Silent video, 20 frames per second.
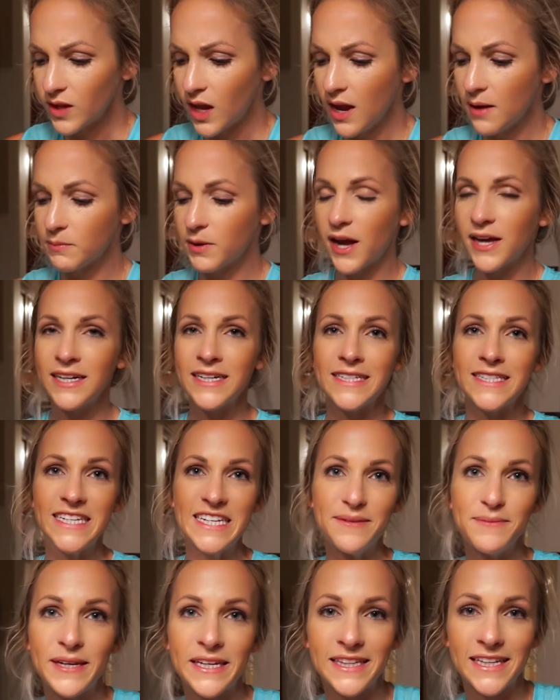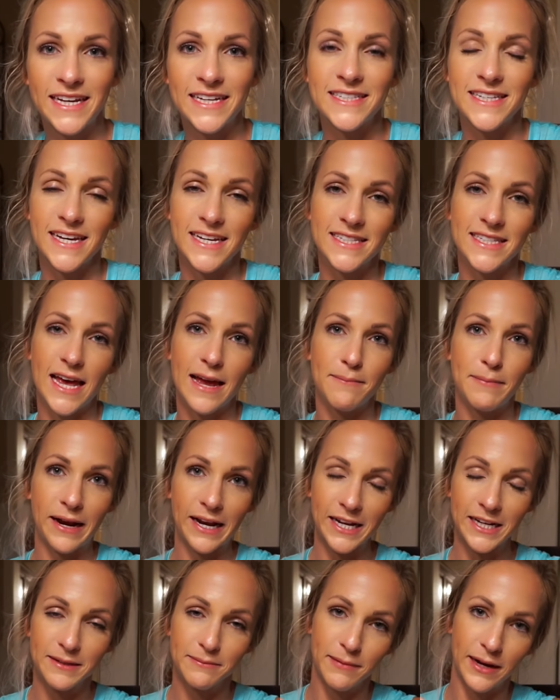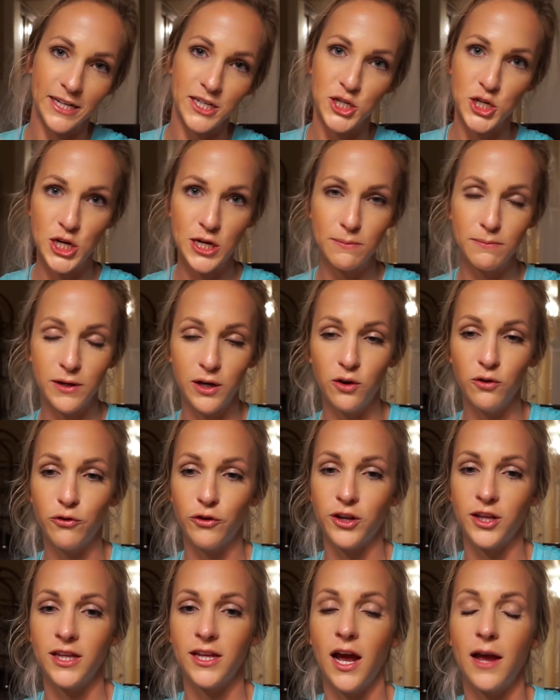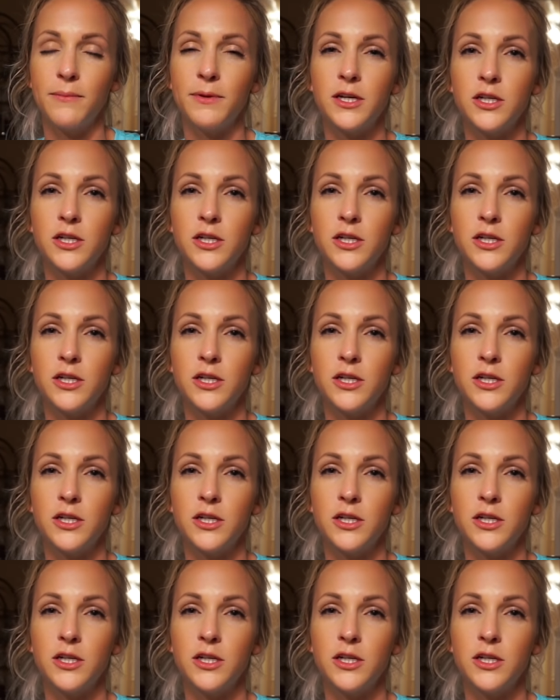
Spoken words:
I'm kind of deeming this as like my cheat meal for the night,